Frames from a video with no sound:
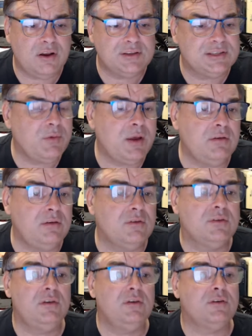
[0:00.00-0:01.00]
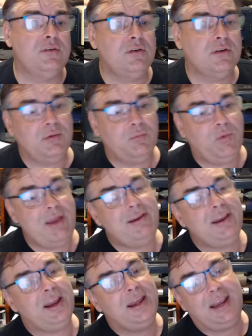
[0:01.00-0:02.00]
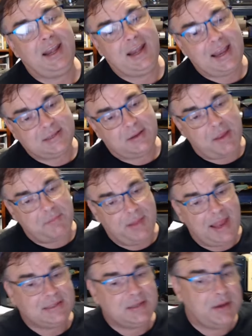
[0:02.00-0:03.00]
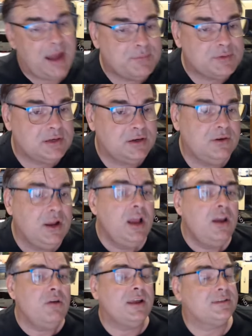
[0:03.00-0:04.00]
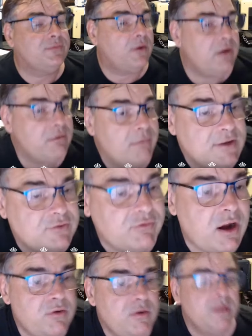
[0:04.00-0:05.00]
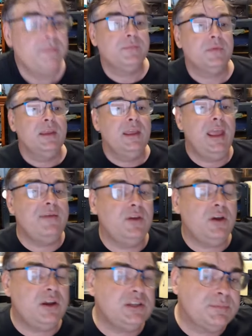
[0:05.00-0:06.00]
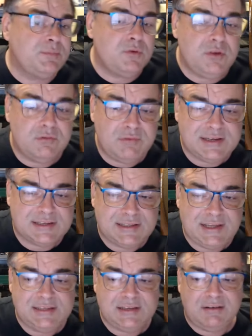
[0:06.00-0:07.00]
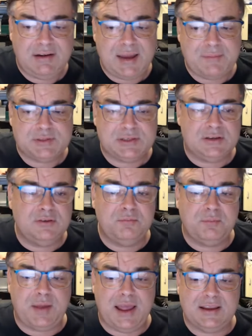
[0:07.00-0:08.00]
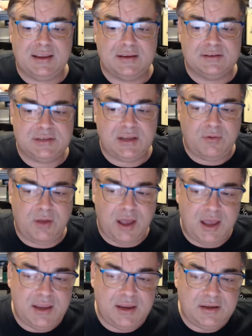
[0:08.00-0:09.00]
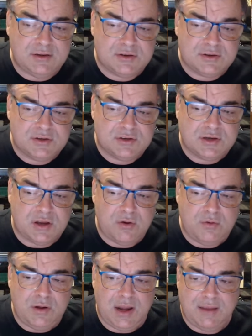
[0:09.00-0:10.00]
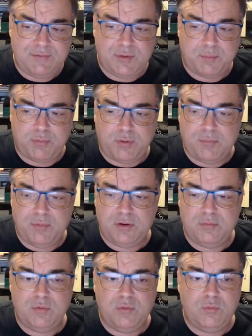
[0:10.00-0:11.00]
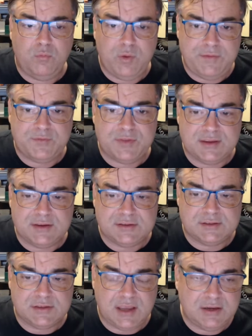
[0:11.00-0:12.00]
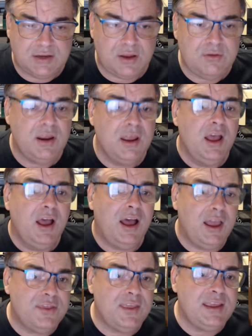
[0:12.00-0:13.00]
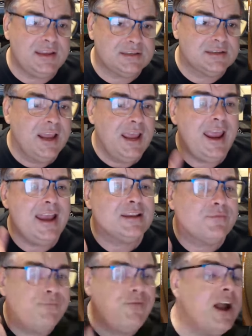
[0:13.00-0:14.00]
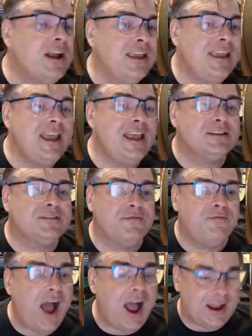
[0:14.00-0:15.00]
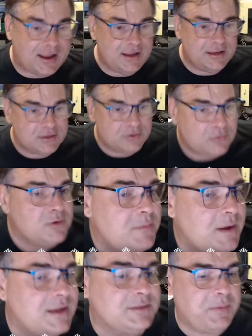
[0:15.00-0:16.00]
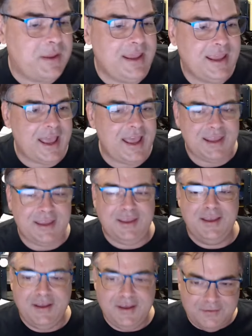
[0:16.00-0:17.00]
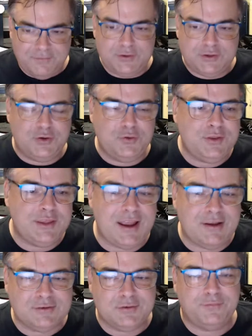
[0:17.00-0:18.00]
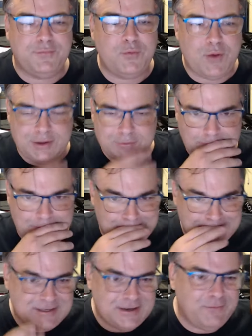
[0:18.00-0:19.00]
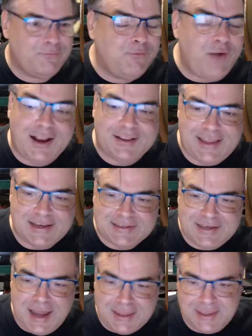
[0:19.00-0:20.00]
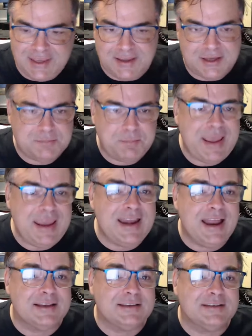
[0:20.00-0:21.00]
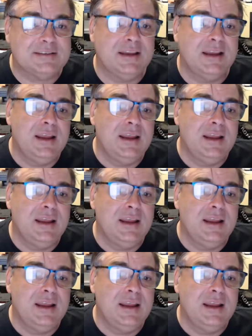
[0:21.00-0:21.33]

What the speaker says: Aussie. Well, look. Where are you going to get it? That's an absolute. Look, it's very retro. If you've got a smaller wrist, these are an absolute bargain. So I don't have a problem with this. I don't. I think it's funky as fuck. It's an Audemars Piguet for 2,400 Aussie. Fuck, that's nothing. It's peanuts.